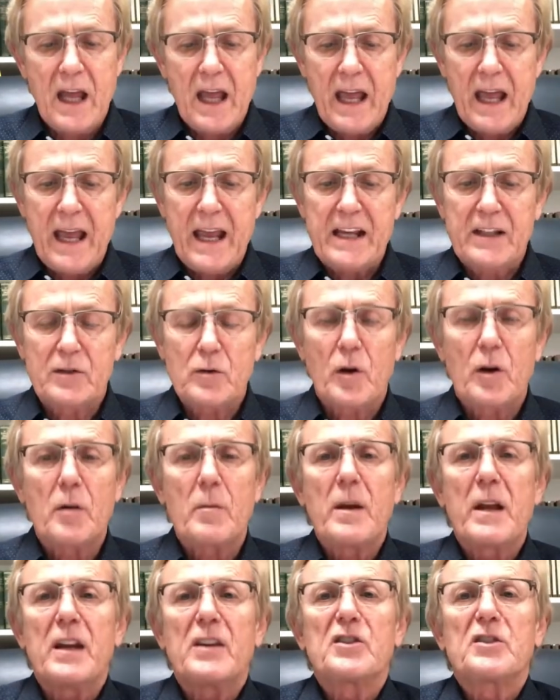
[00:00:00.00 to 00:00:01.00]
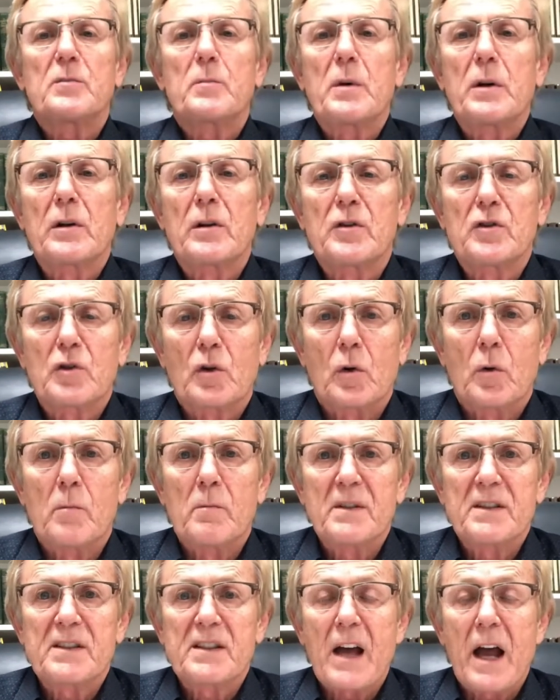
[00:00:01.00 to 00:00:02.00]
He's going to be a spiritual
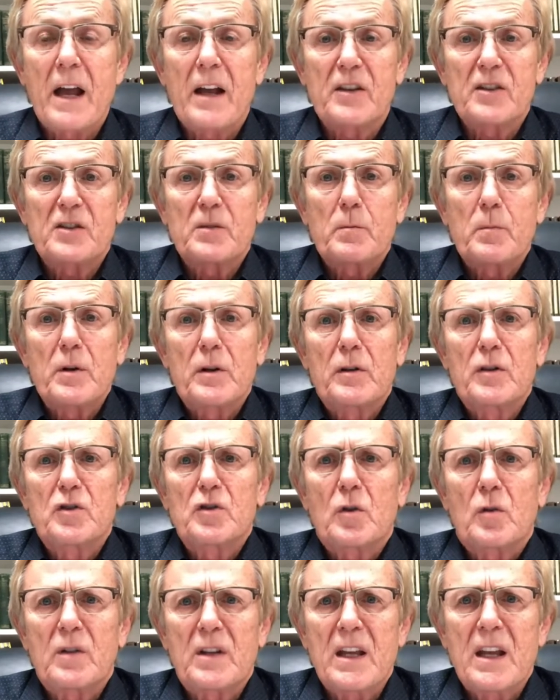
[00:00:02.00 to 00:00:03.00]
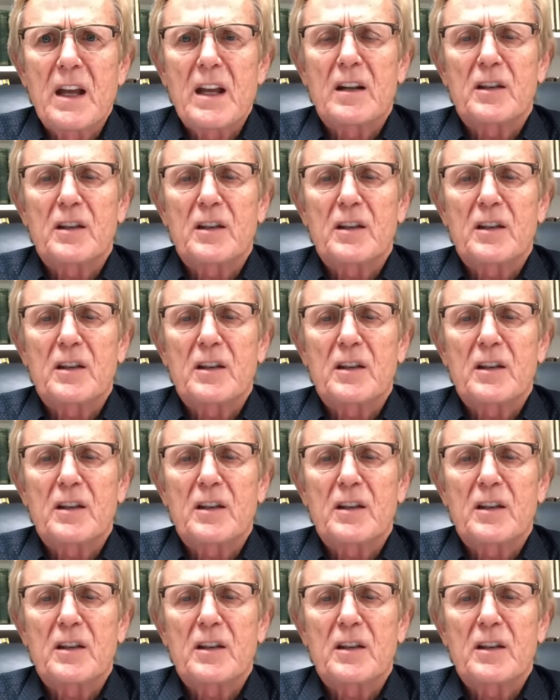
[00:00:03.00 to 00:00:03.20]
Messiah, a spiritual king,